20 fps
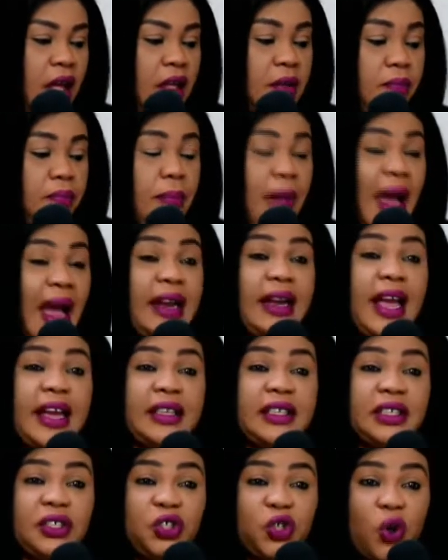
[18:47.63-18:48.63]
My
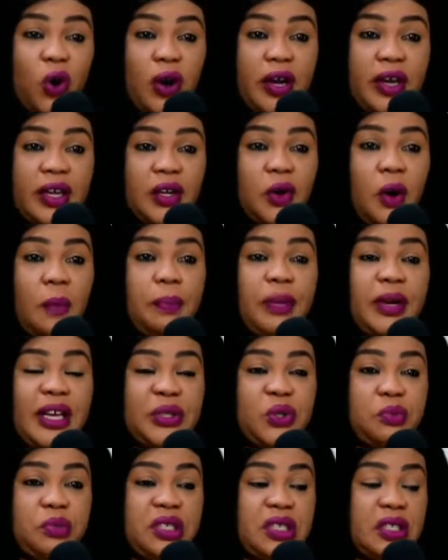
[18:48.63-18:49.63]
Lady Joy, God bless
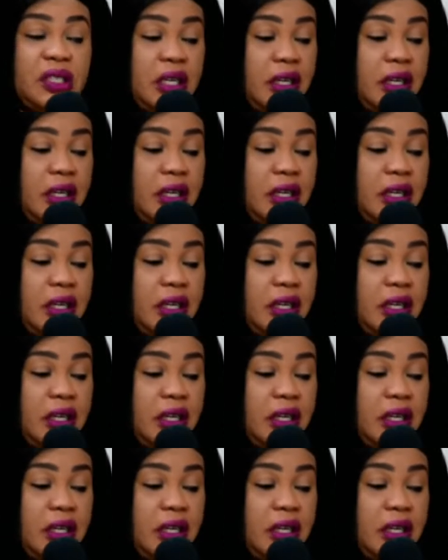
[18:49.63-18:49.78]
you, Mrs.